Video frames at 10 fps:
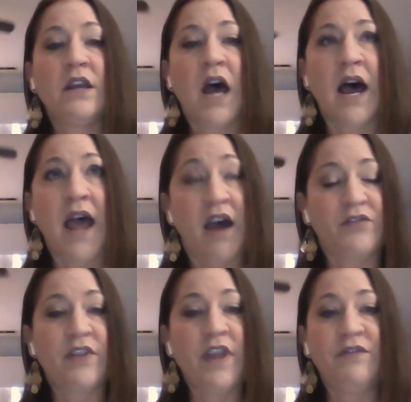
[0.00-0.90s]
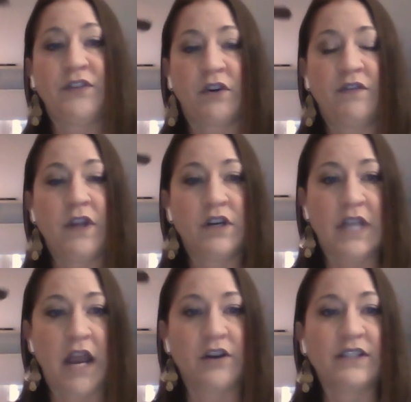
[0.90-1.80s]
after they've served their
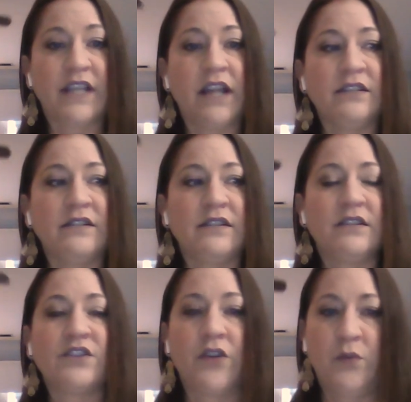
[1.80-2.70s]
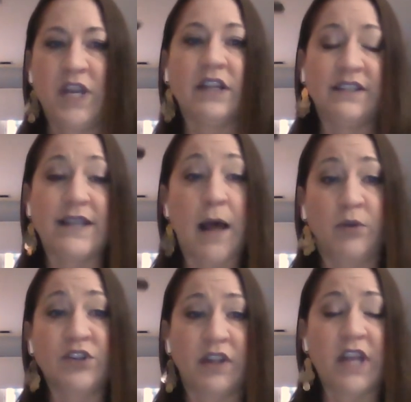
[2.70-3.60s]
entire sentence so that we can
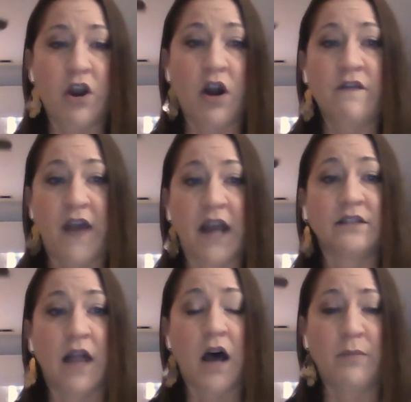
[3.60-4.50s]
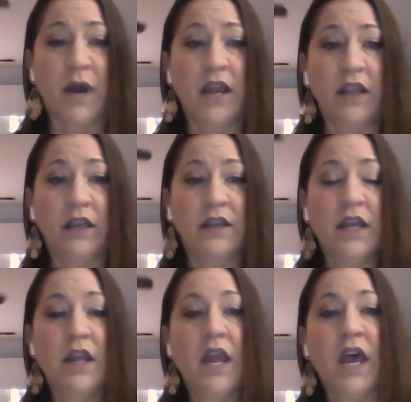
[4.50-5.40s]
establish that they are in fact law abiding.
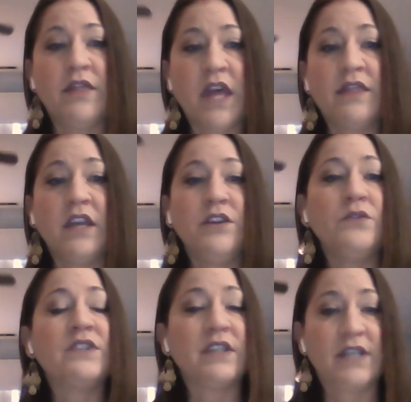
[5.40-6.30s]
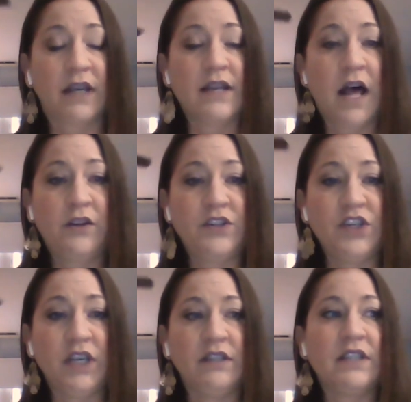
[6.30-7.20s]
And then they use the
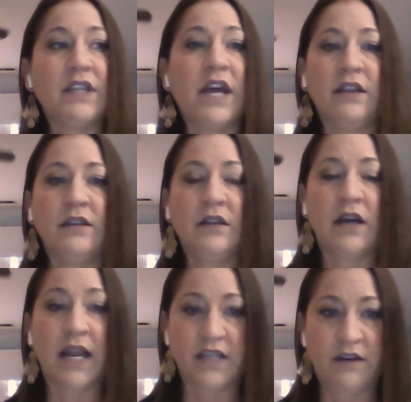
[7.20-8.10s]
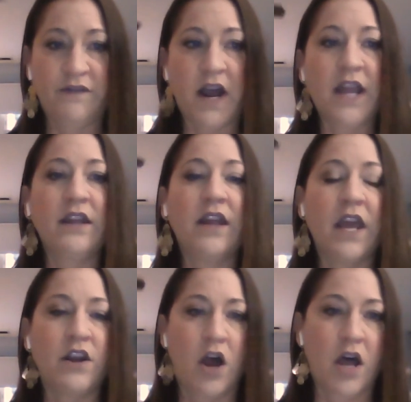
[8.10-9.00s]
technology to then identify
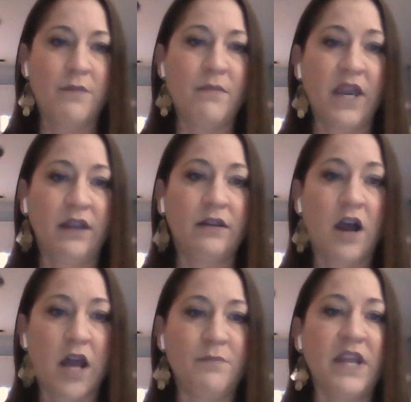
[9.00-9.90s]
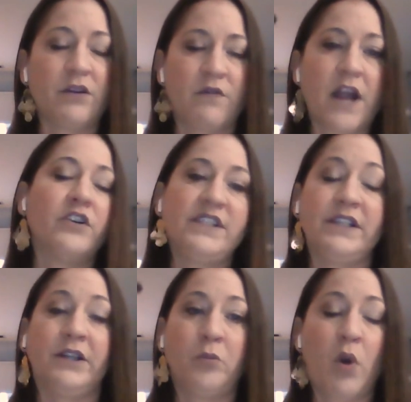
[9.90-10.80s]
and automate the record
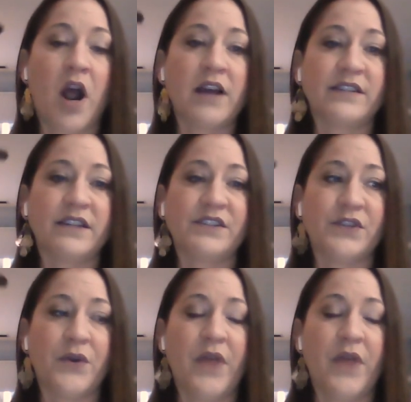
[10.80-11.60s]
sealing process so